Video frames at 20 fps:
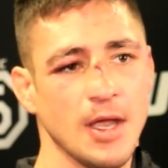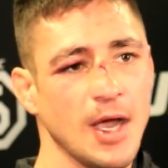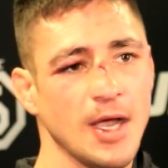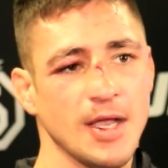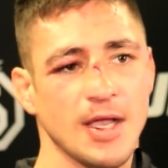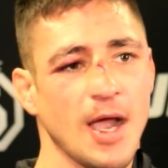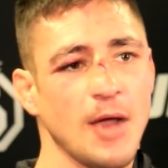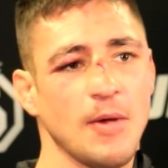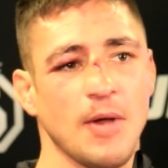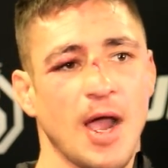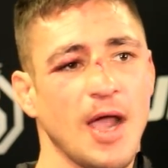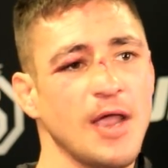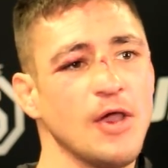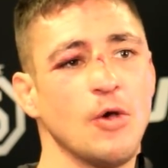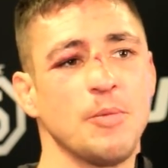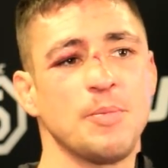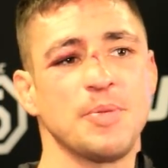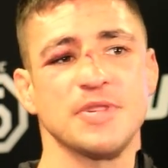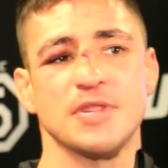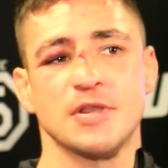I
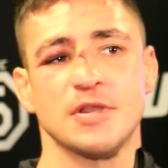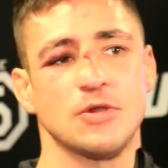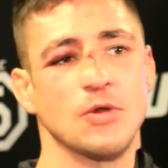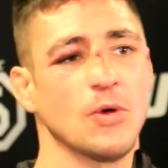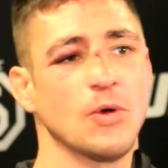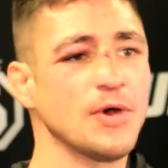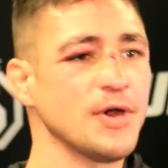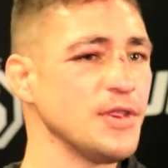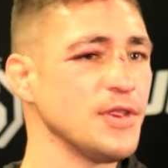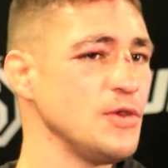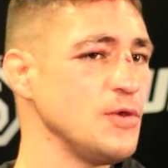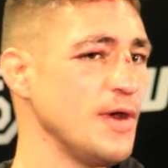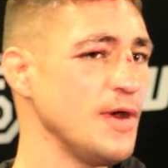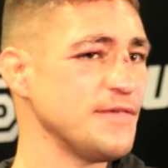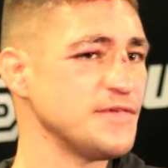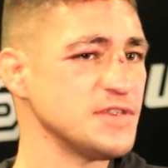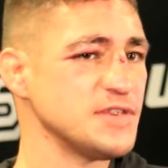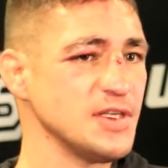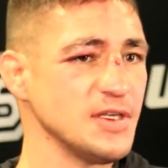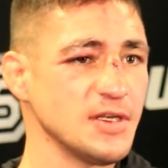opened the door to
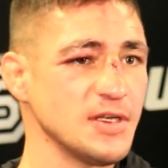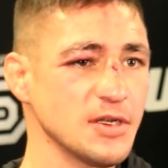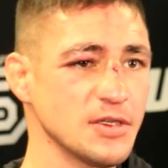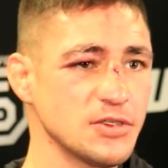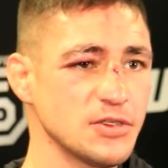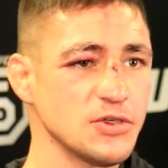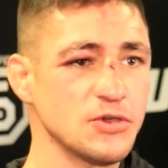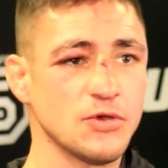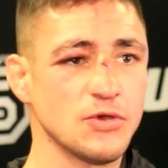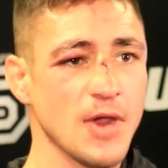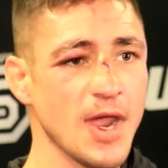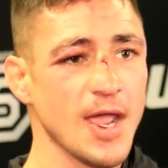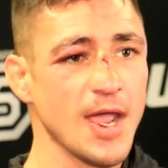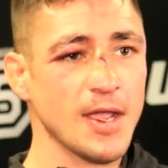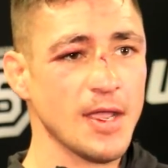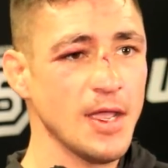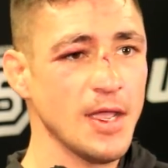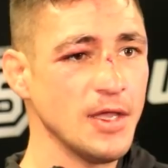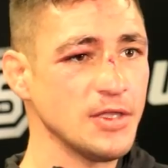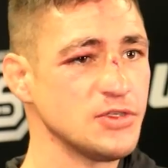UFC, to
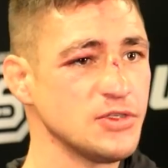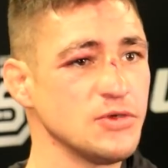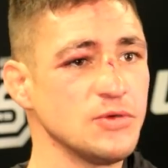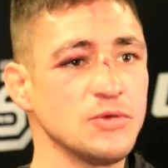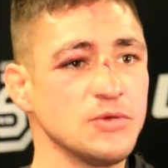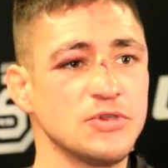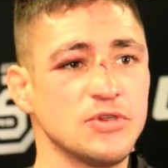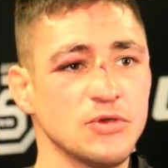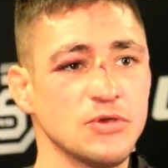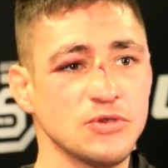Greg, to